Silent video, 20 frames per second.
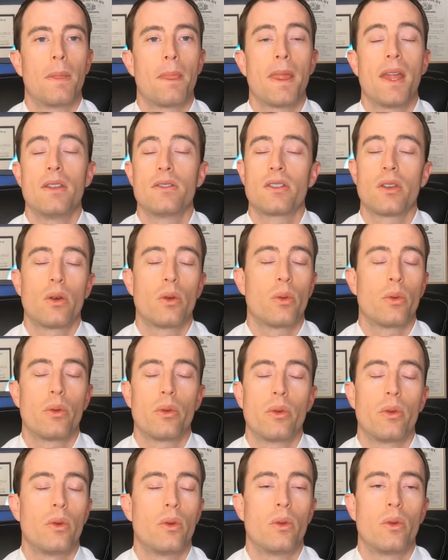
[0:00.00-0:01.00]
And so
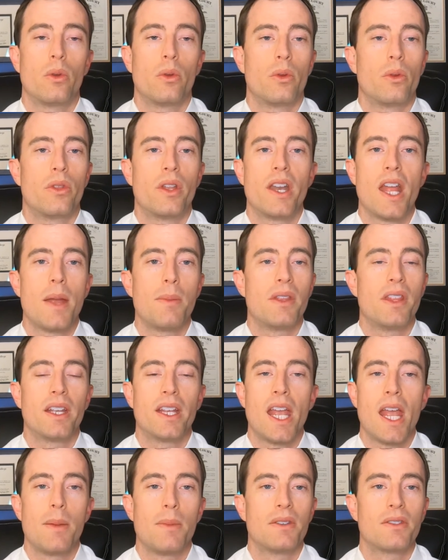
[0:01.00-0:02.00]
the name of the
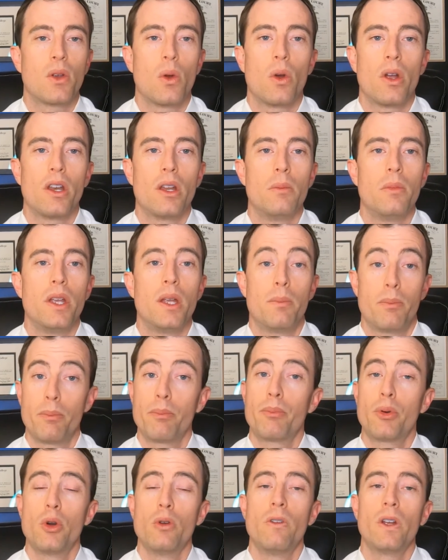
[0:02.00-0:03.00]
game is going to be
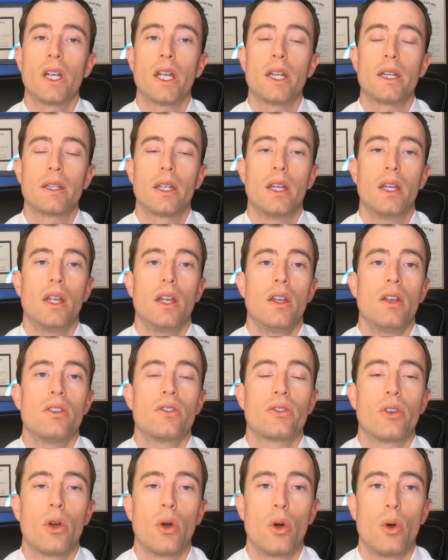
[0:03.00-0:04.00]
proving it.
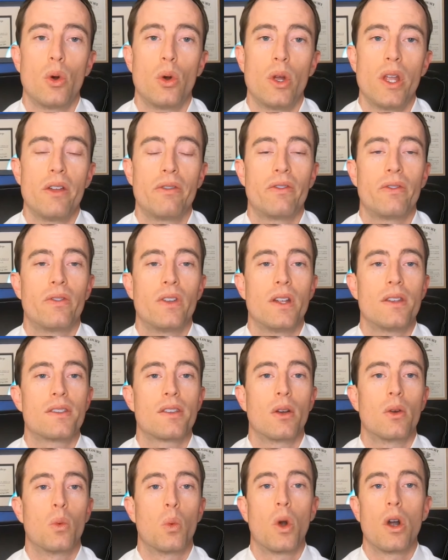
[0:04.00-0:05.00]
So if it's
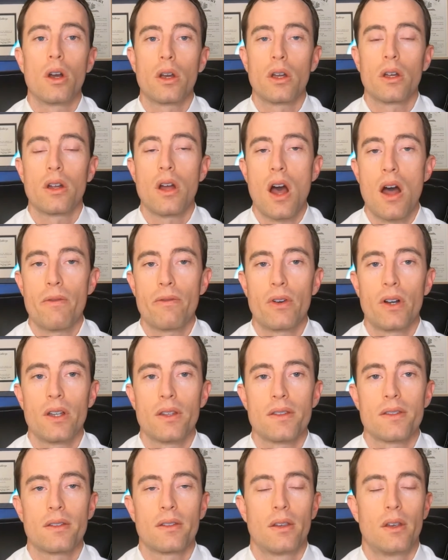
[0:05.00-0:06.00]
a work
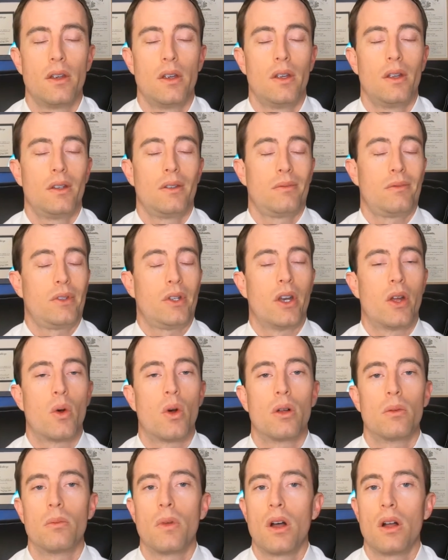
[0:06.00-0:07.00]
conference,
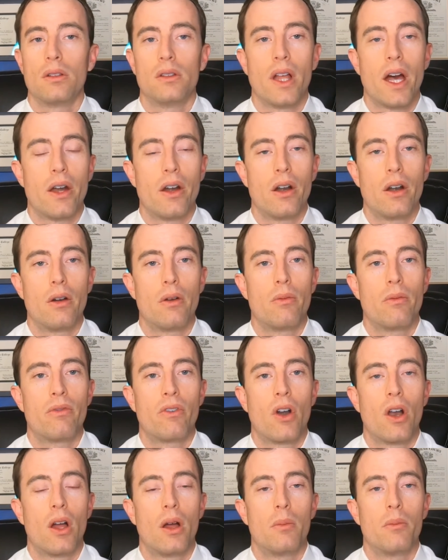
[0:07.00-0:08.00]
a letter
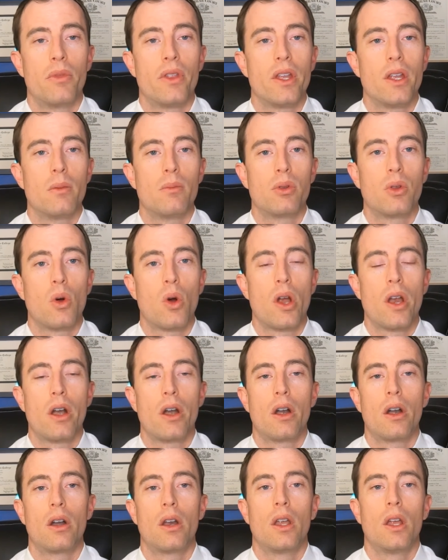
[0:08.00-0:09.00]
from the
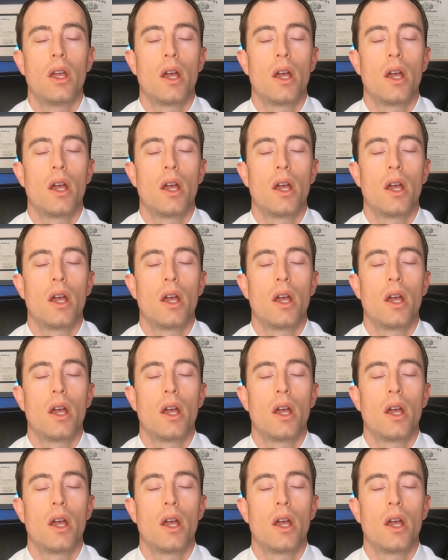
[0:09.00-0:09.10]
employer,